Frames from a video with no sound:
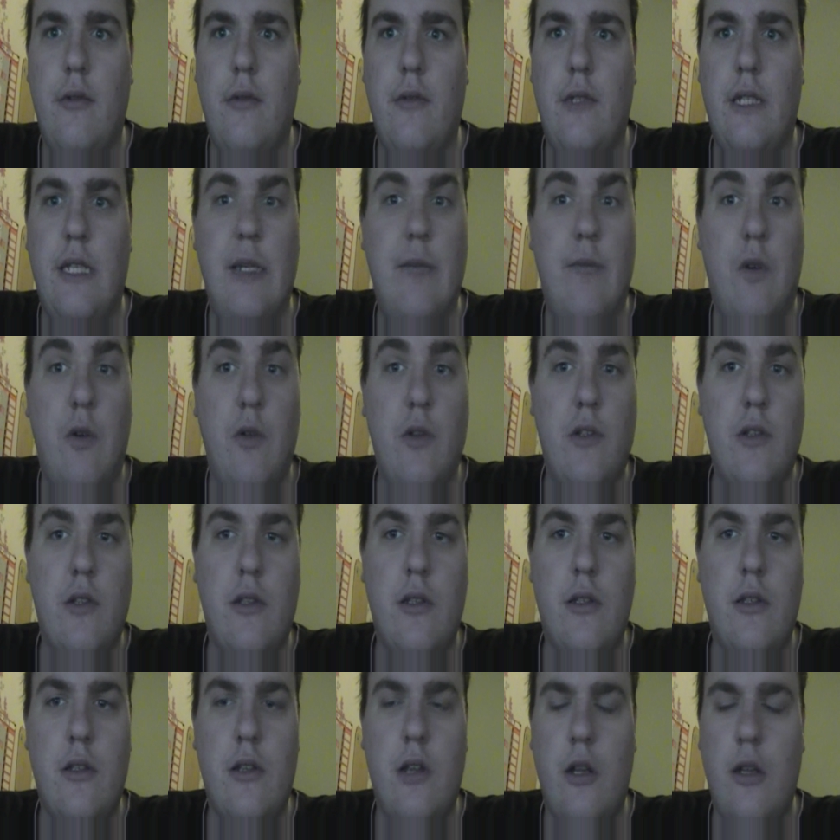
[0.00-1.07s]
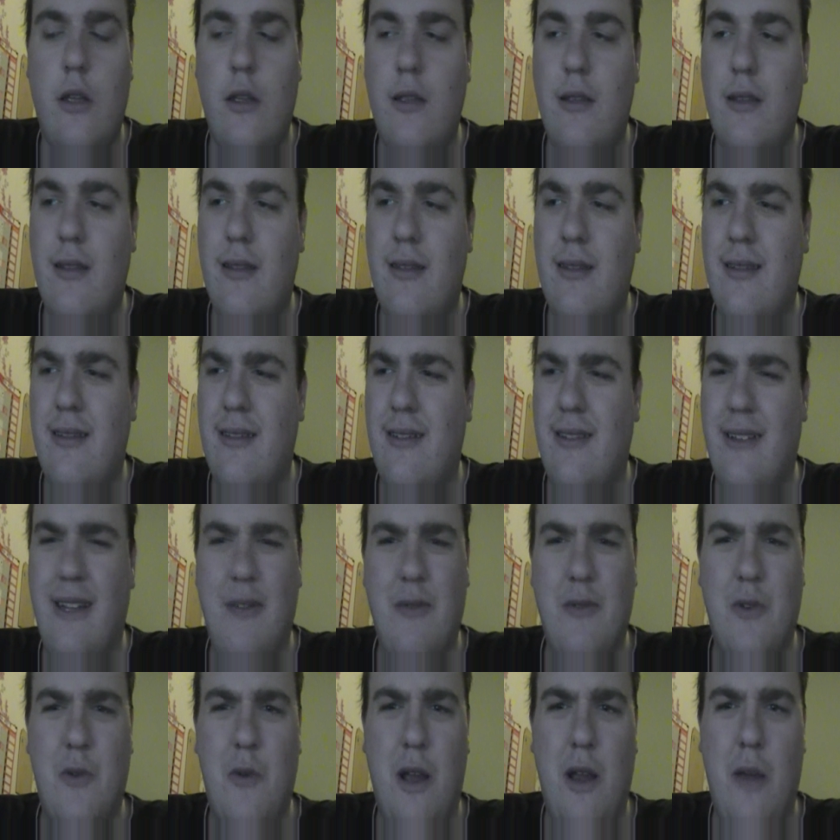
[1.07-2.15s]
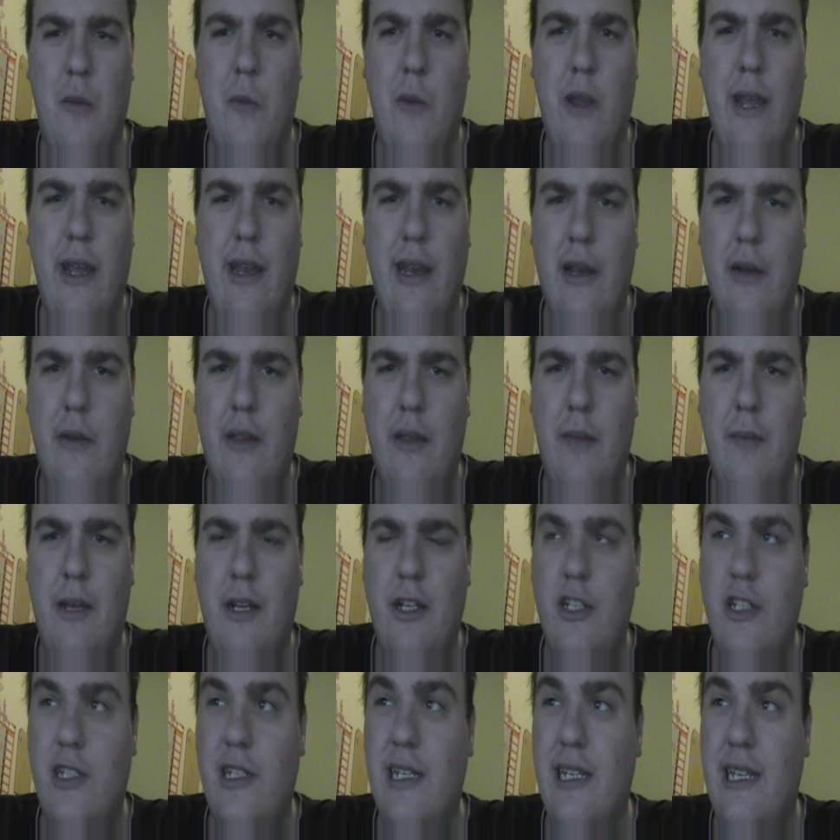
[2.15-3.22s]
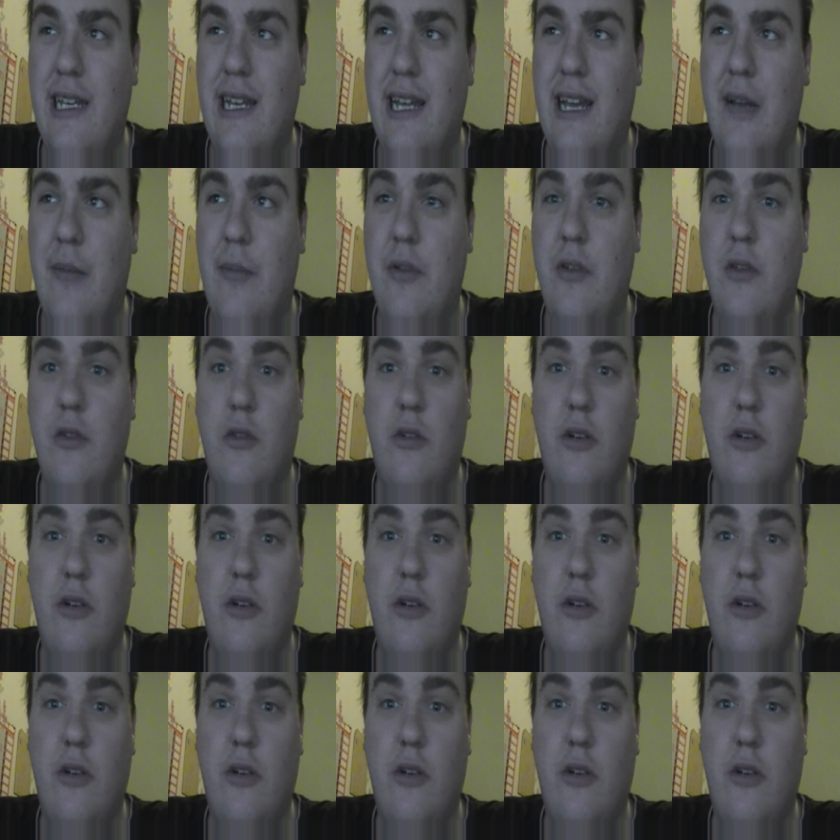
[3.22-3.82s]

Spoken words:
Team Road Scholars. So that was quite weird how that match didn't happen,